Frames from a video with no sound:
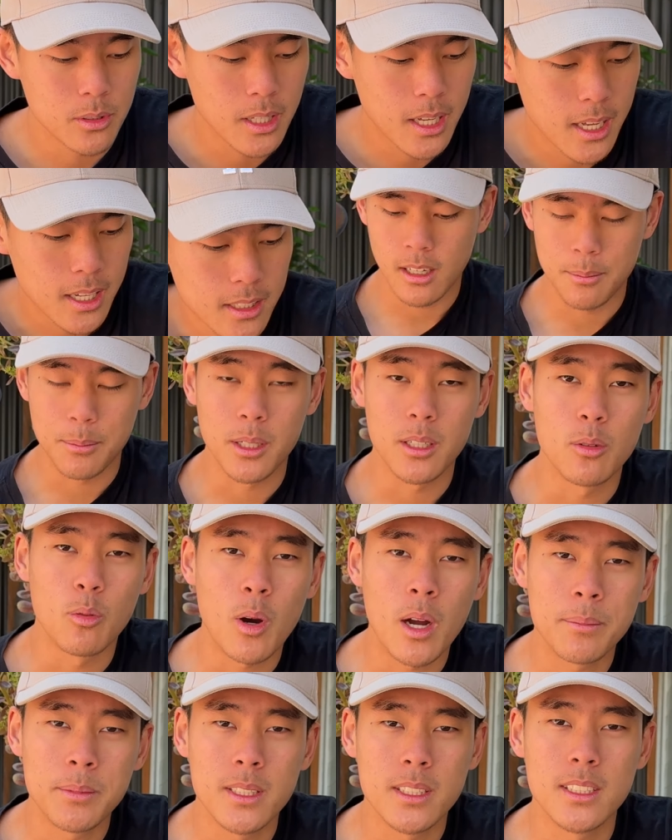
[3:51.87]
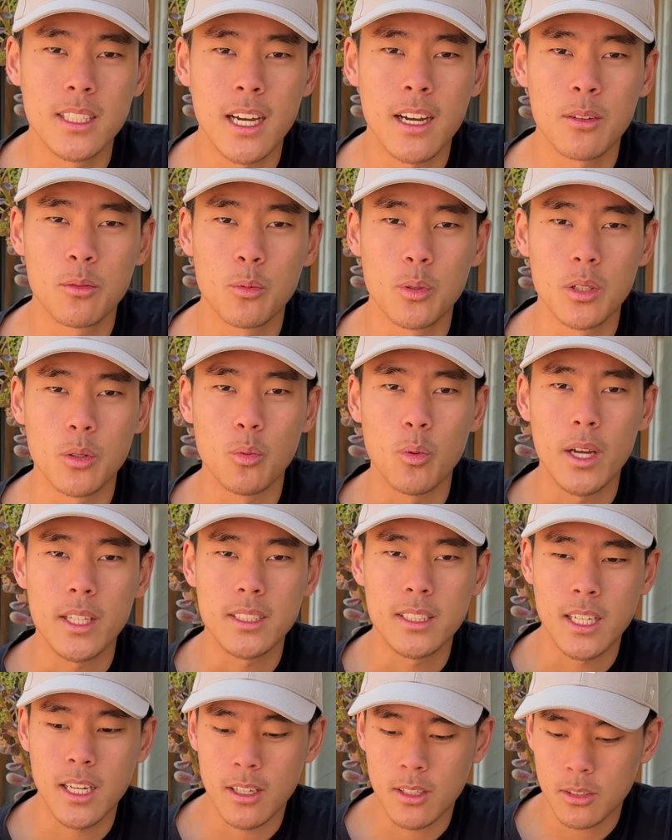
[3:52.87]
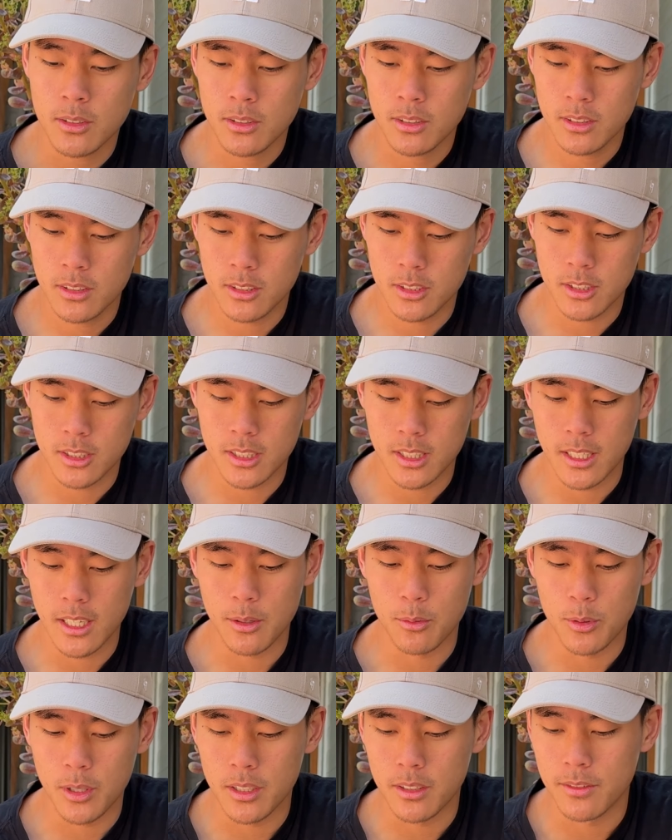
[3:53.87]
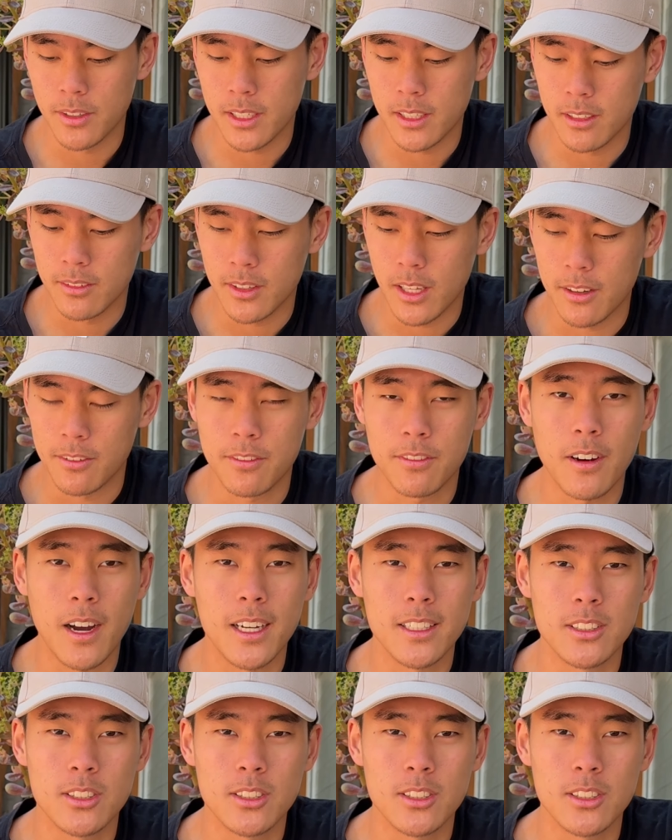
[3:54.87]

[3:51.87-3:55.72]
that, I'm gonna wipe these down with a wet towel just to get rid of any of that fine